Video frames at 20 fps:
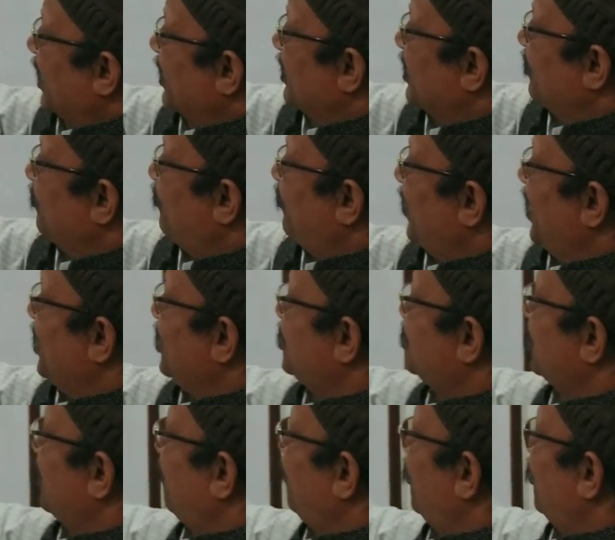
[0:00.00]
they
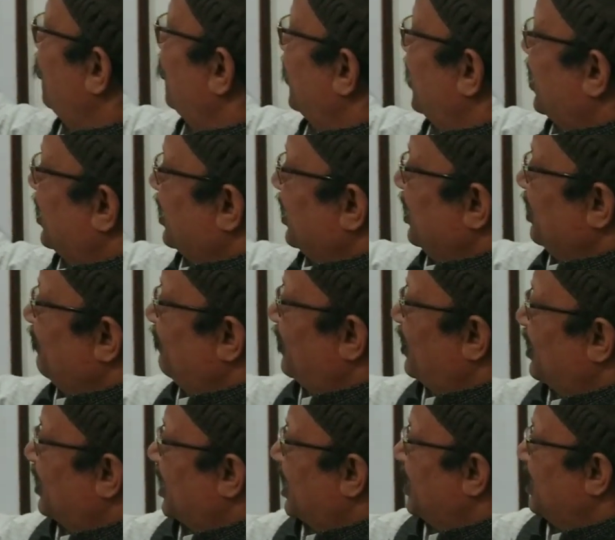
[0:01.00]
flash upon that
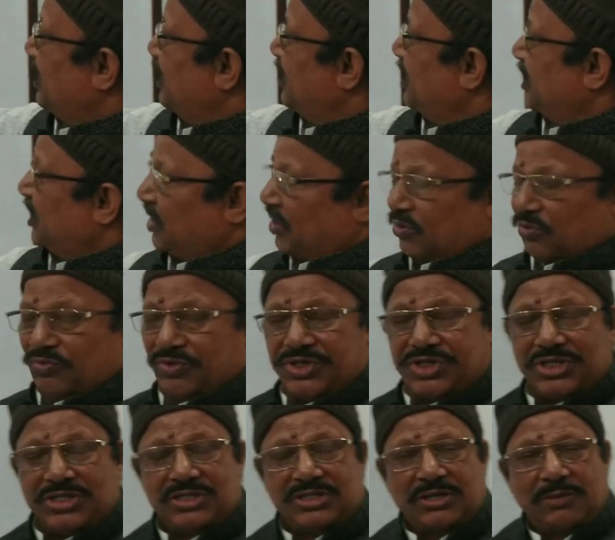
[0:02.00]
inward eye,
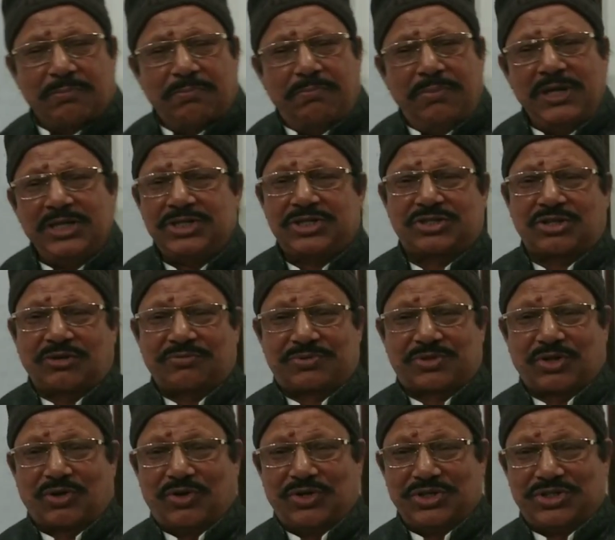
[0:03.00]
which is the bliss
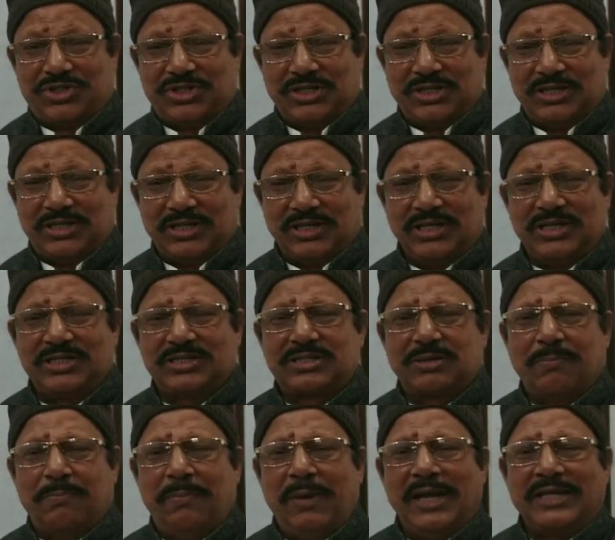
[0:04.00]
of solitude. It
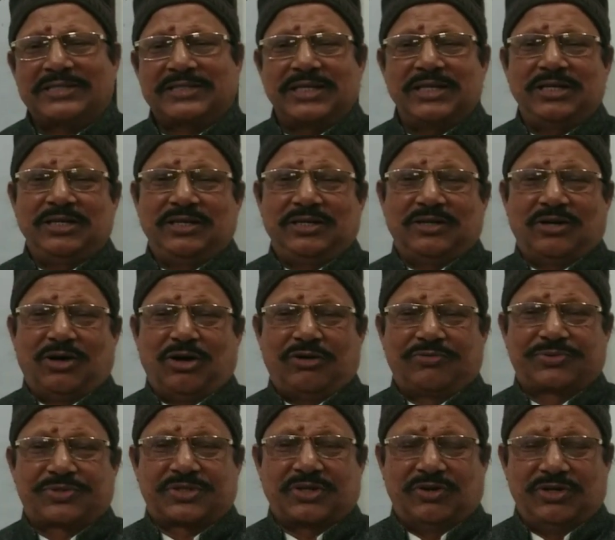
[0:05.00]
is a blessing
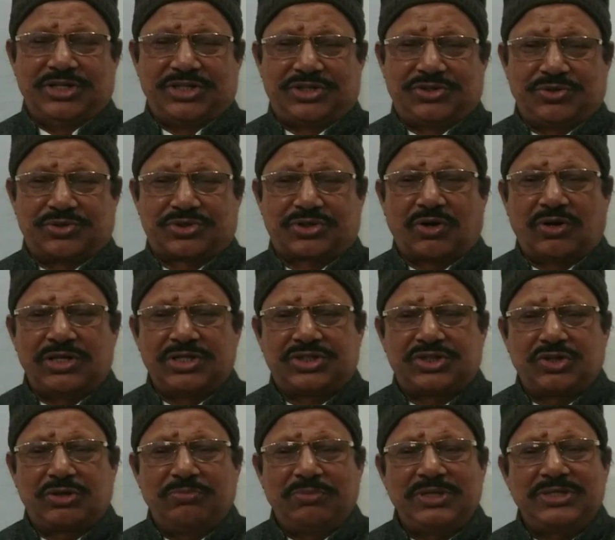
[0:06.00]
of solitude.
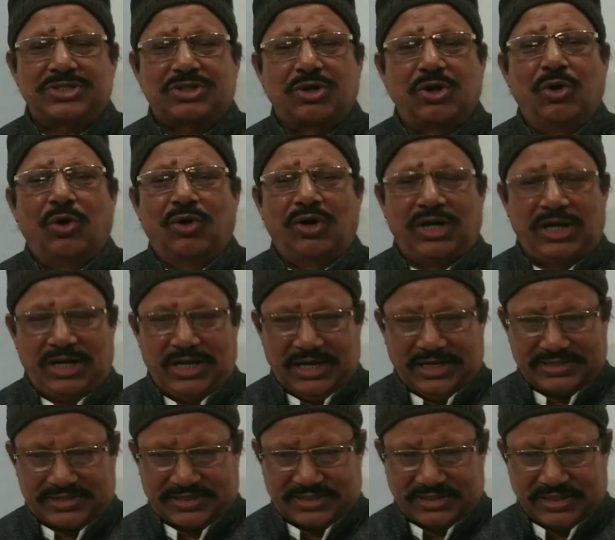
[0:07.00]
Solitude means
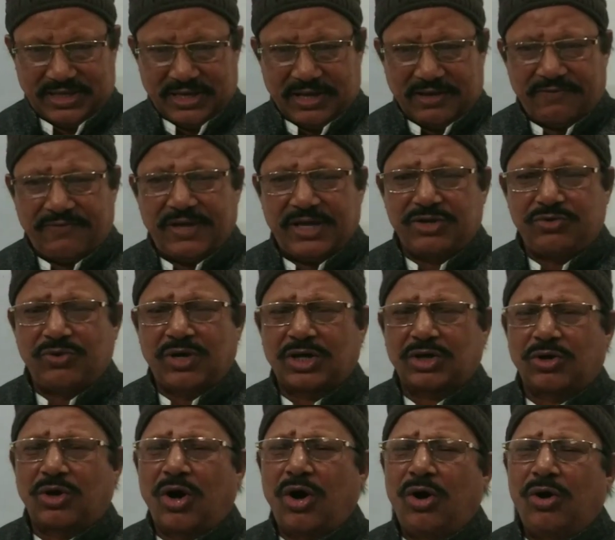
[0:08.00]
loneliness. When you
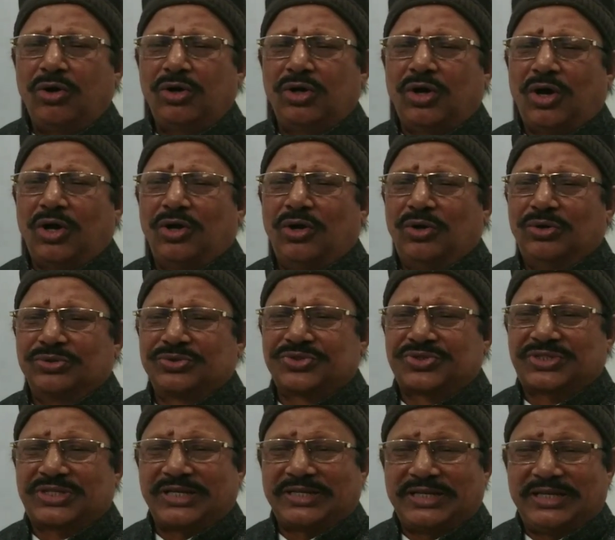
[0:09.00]
are all
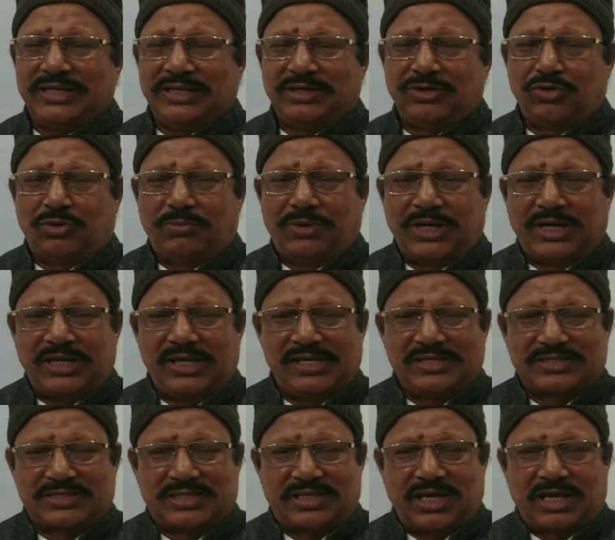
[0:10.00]
alone, sitting,
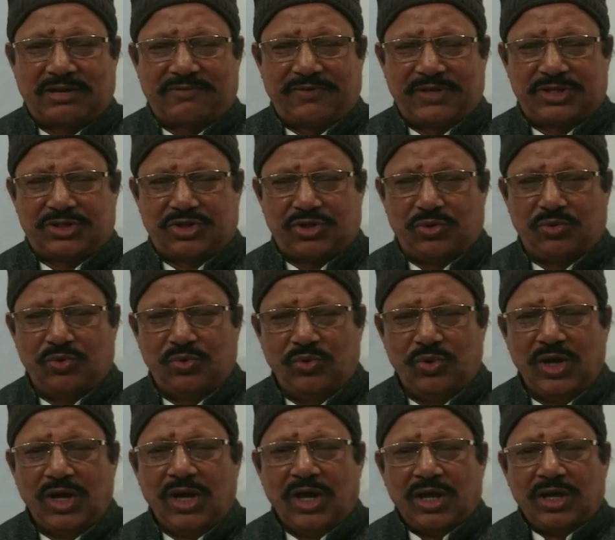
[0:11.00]
nobody is there with
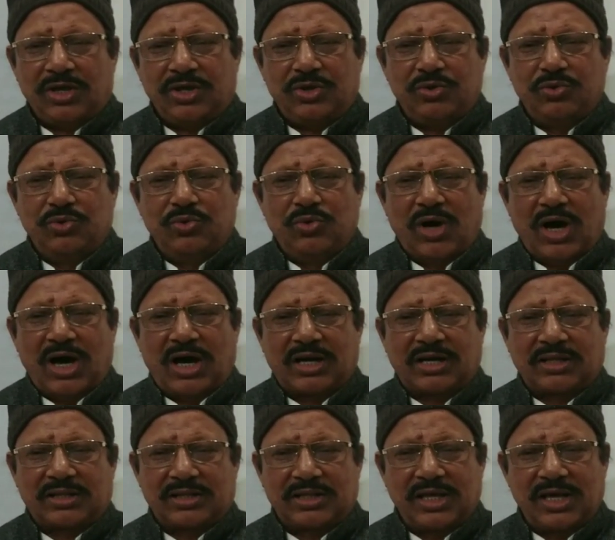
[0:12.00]
you. You
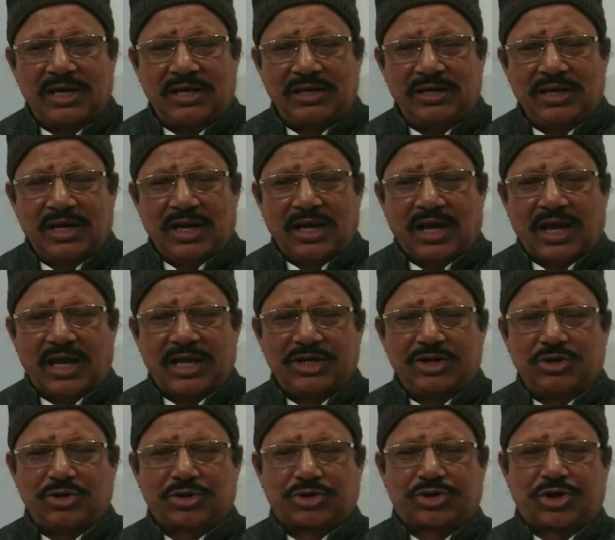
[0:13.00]
are there
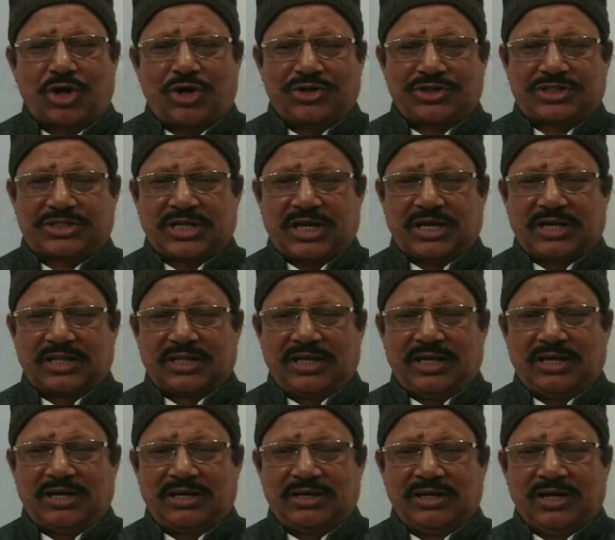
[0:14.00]
and your thoughts are
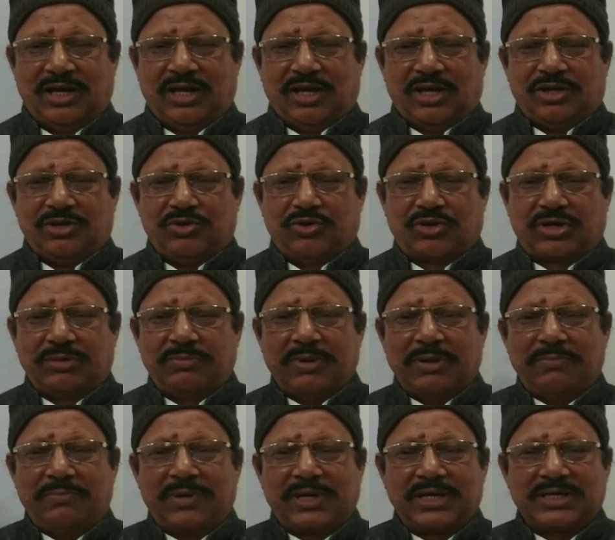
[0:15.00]
there. Your
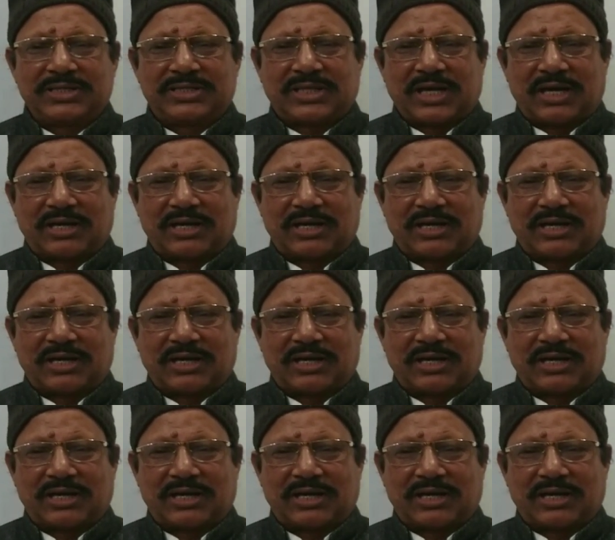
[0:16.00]
remembrance